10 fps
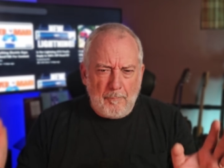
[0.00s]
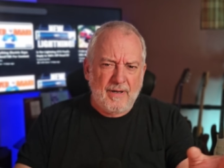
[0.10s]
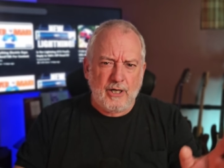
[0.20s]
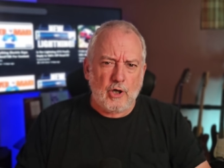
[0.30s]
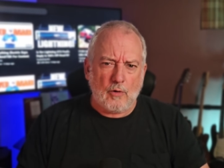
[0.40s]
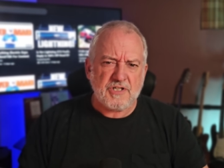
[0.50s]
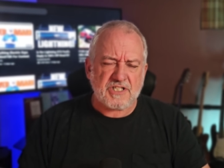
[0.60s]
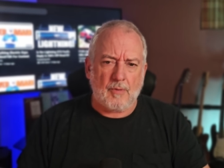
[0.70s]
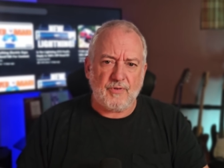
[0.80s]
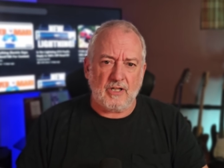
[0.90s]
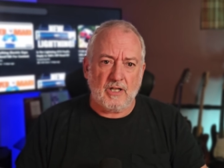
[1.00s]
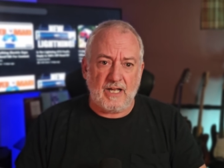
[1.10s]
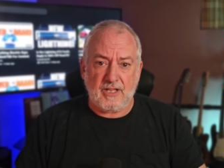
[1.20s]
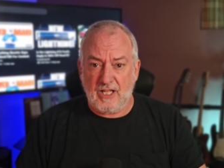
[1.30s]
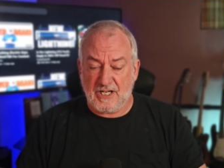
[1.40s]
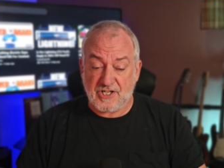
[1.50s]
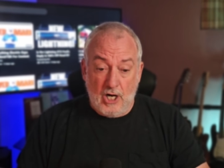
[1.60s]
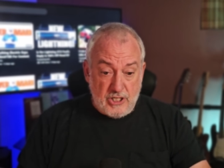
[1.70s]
But it goes something like this